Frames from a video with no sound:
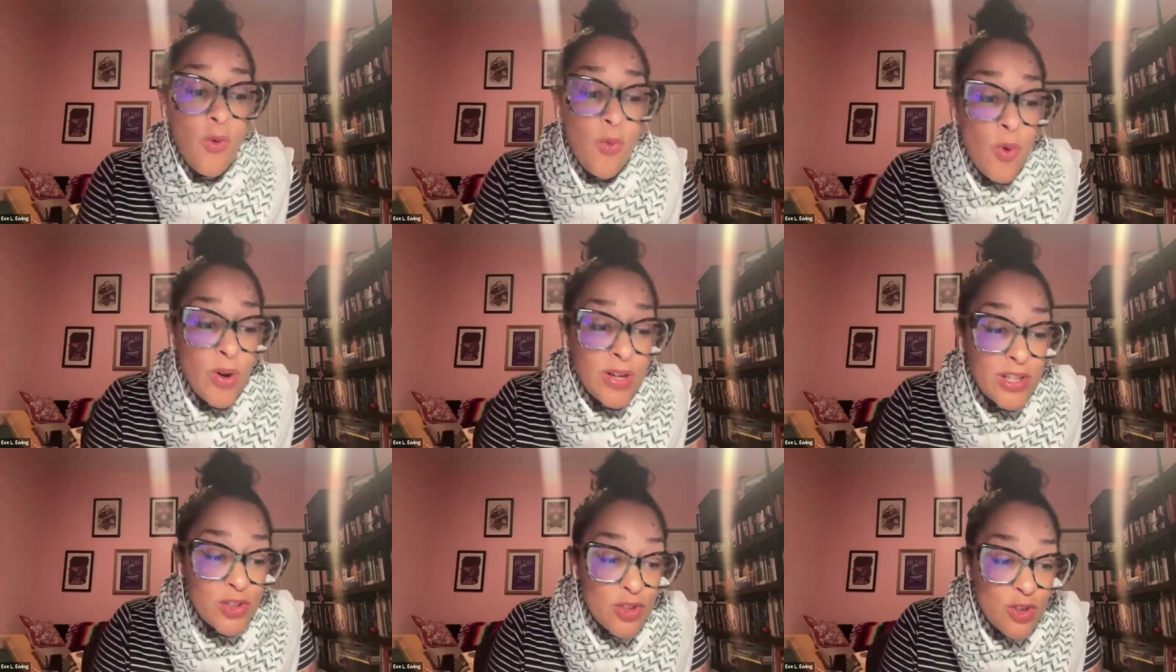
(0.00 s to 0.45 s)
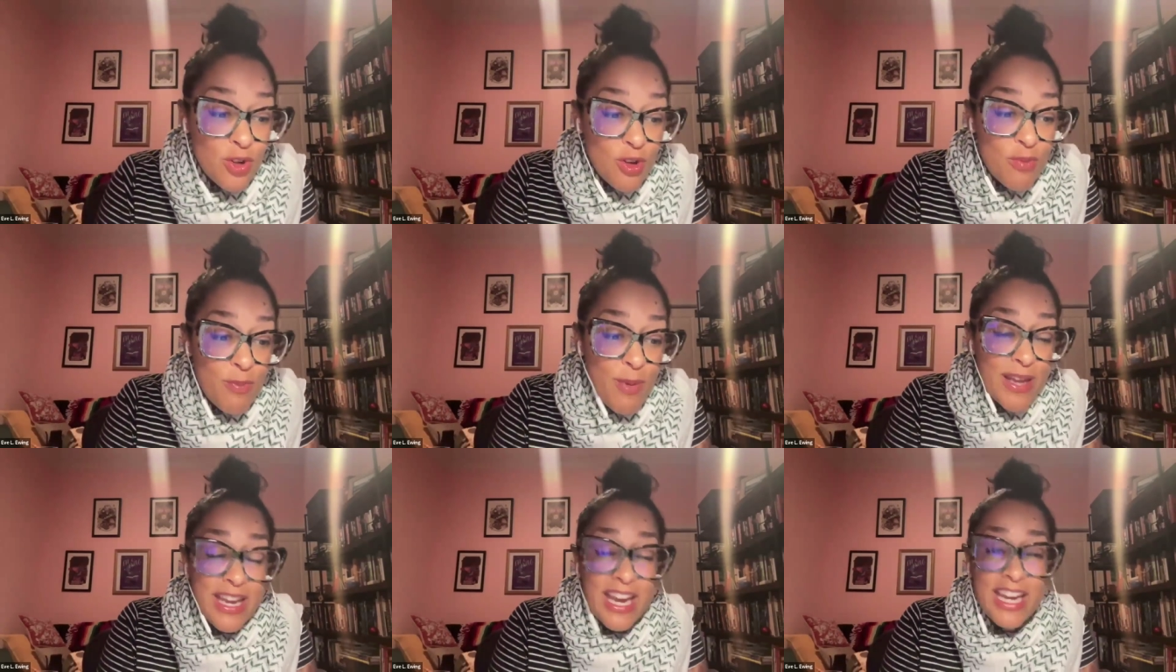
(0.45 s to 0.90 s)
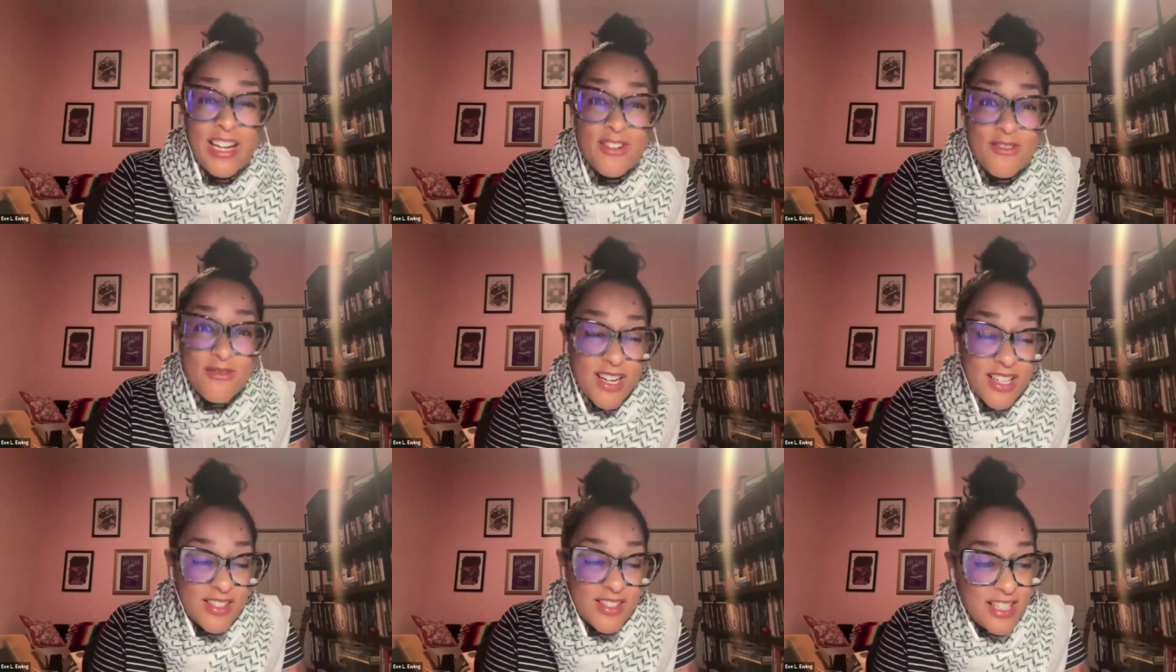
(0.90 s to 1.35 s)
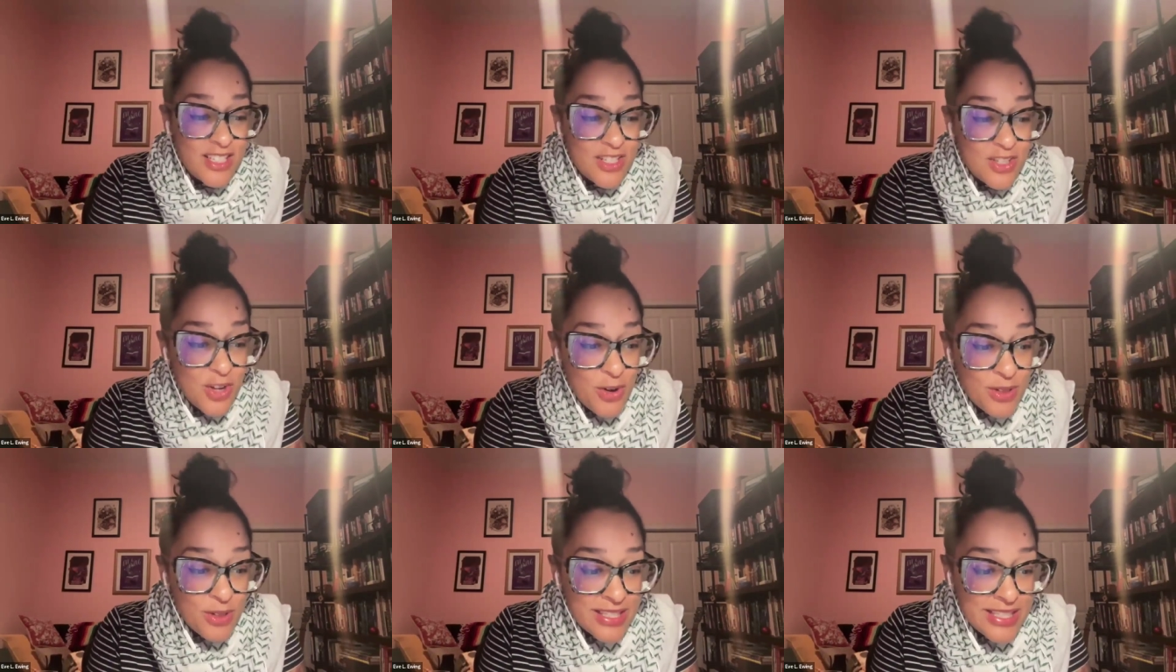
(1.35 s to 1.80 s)
a wooden toothpick and a
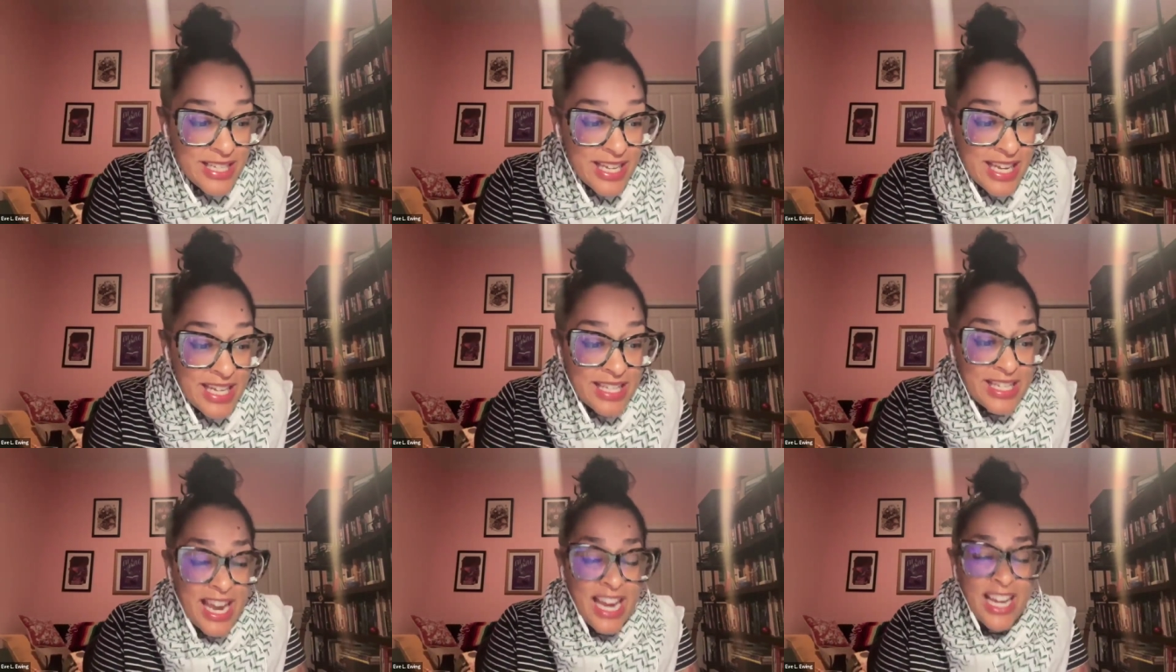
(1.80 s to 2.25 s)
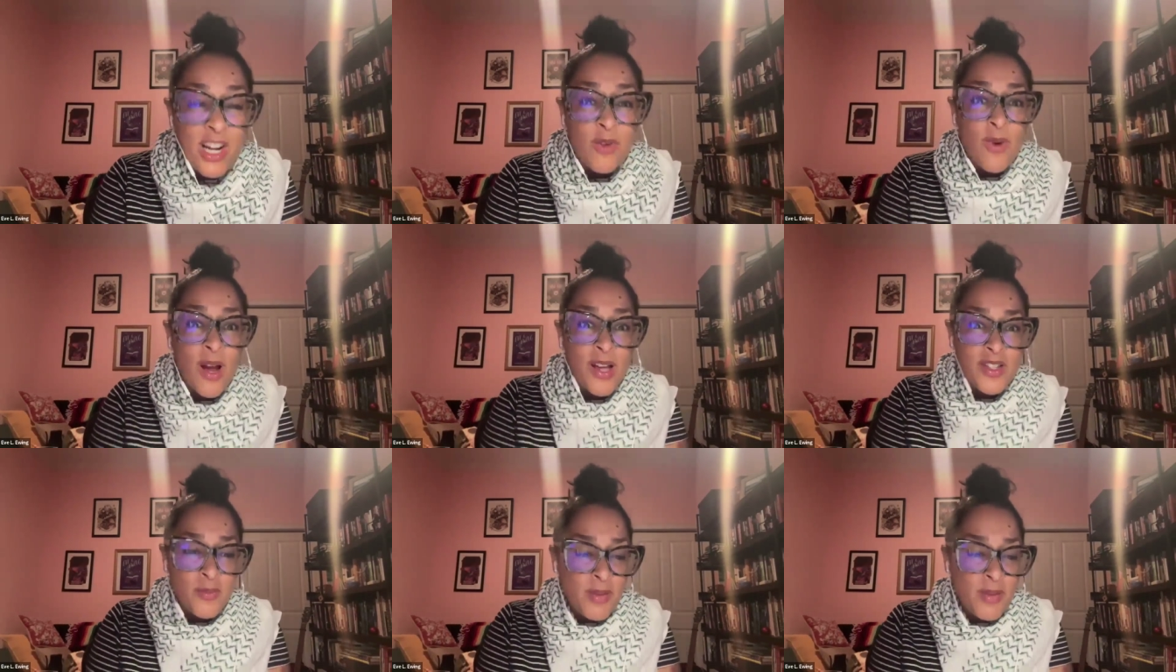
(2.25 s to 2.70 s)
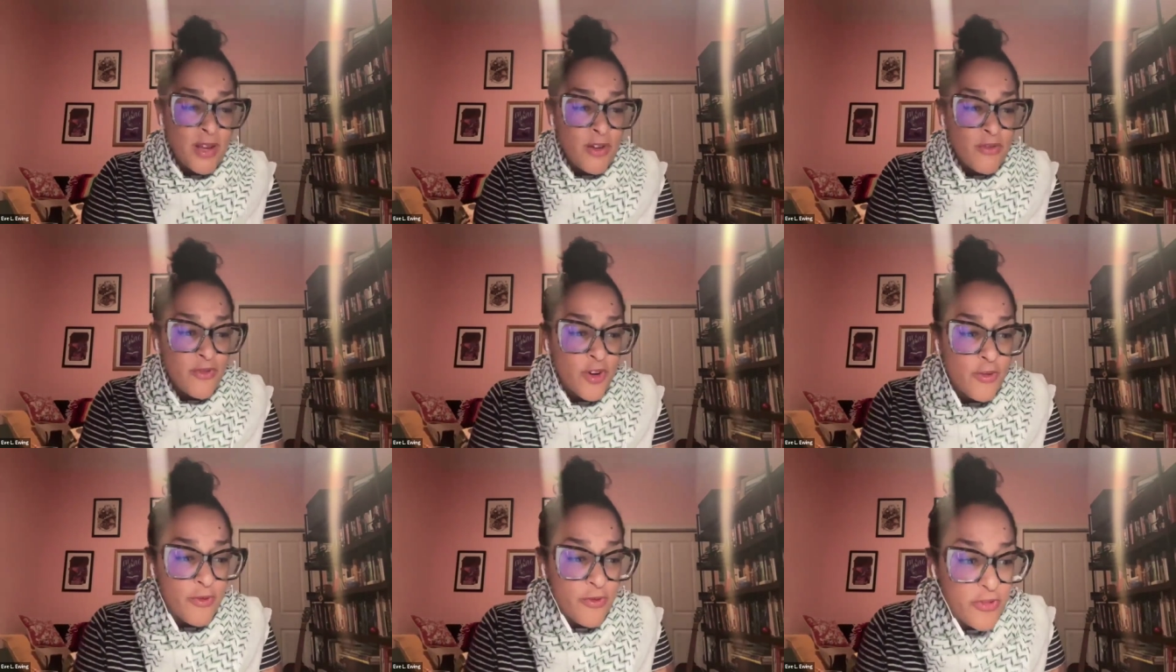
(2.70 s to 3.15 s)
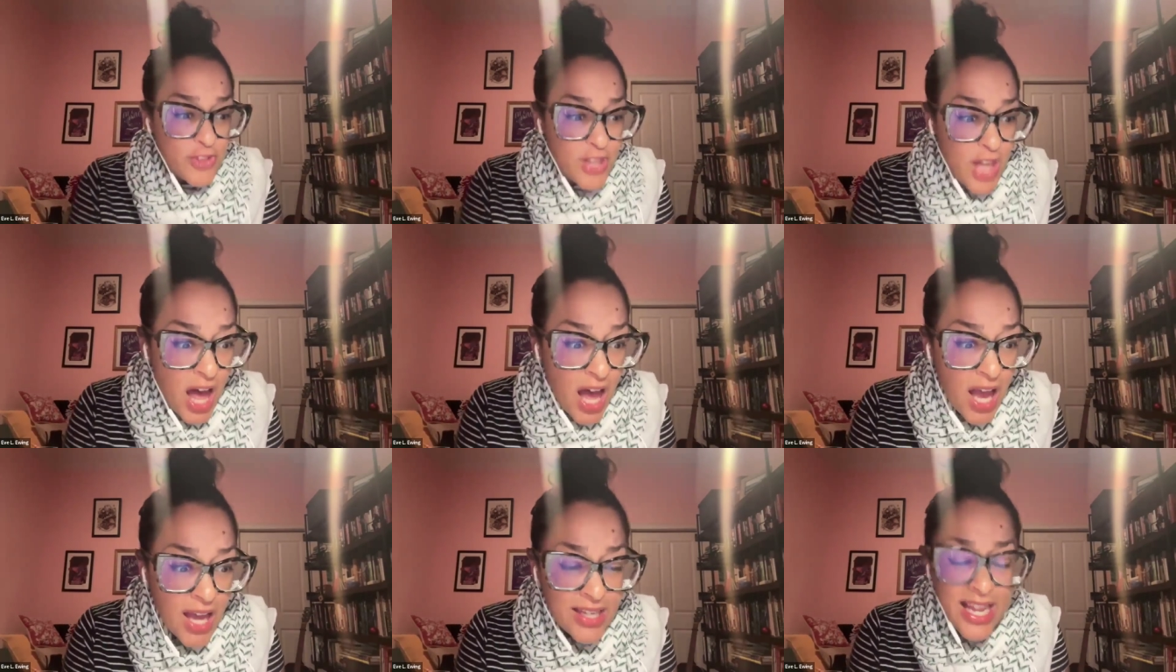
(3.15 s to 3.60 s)
rusty tuna tin and a recipe for
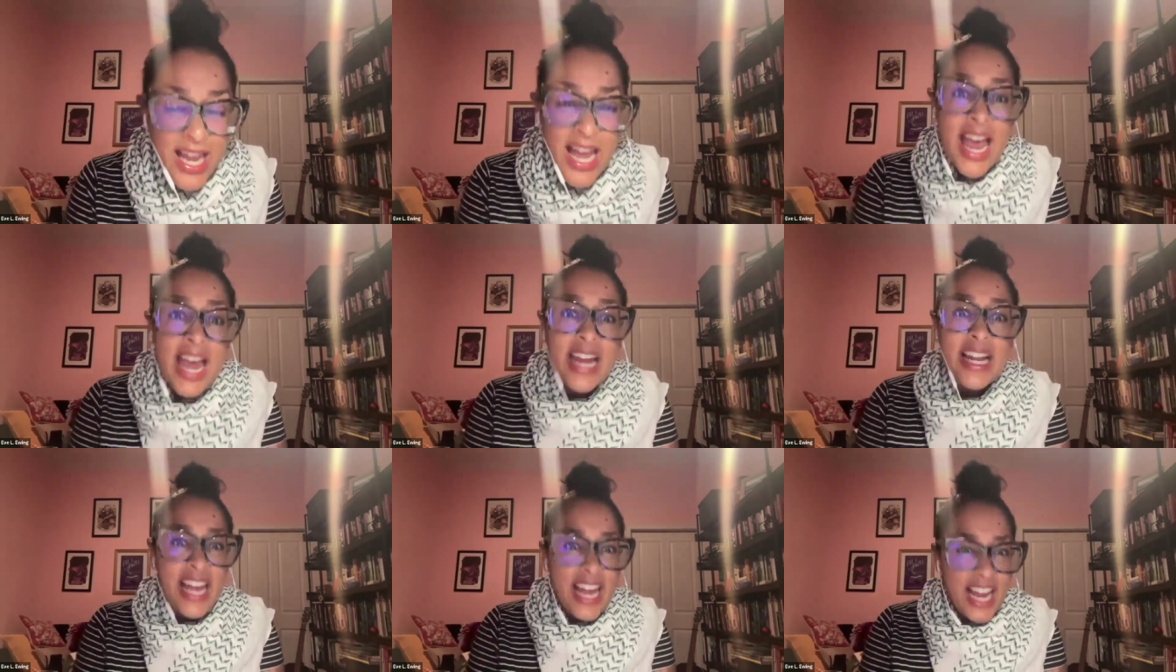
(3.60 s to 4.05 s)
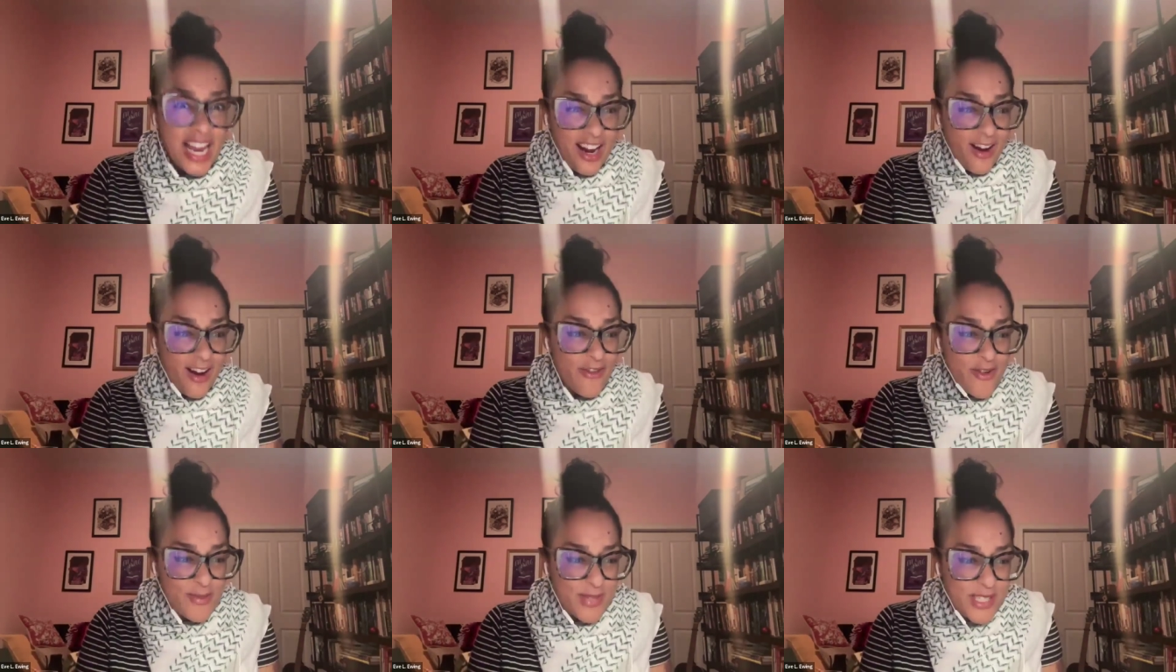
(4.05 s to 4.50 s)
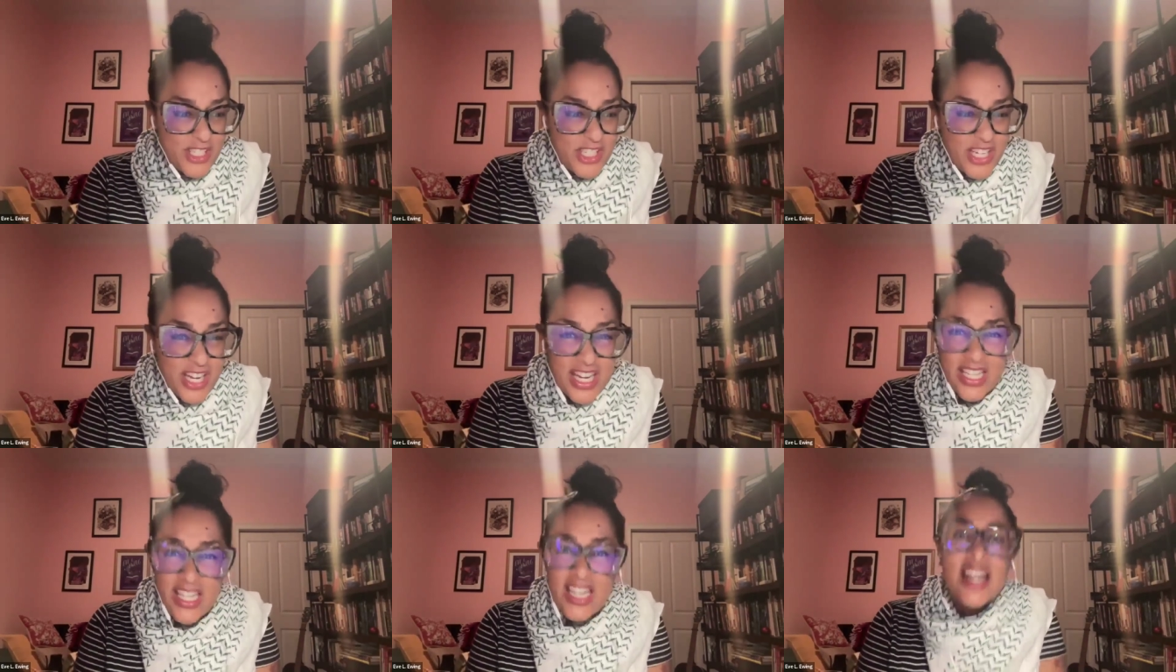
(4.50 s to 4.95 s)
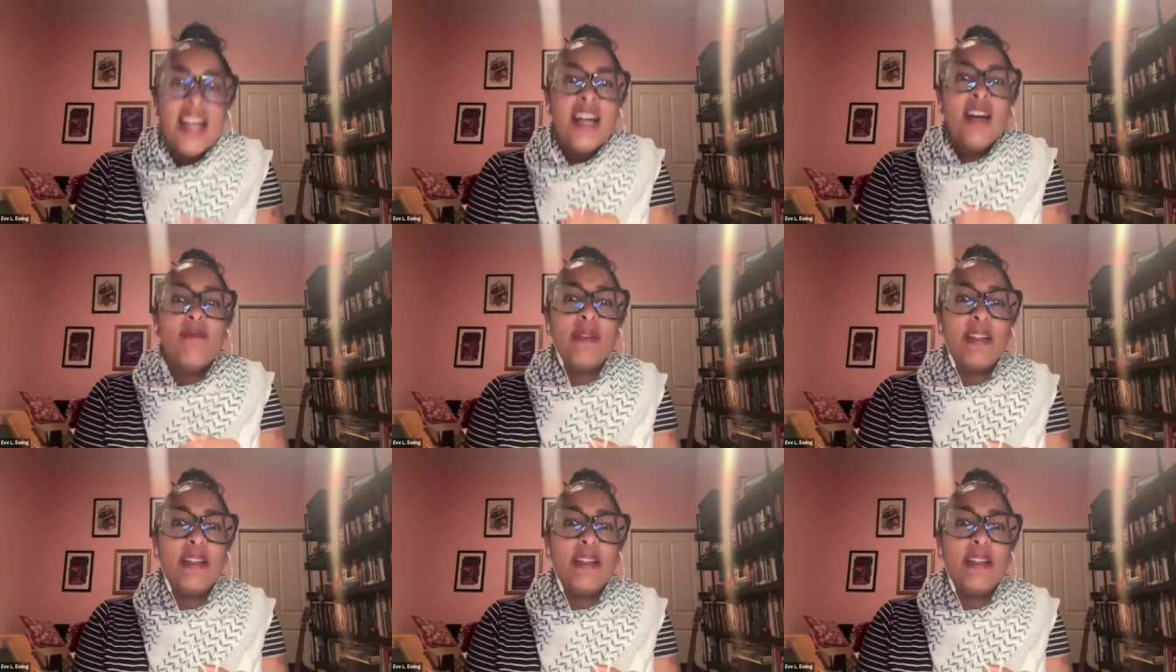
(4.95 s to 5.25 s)
flan and a hair from a chin,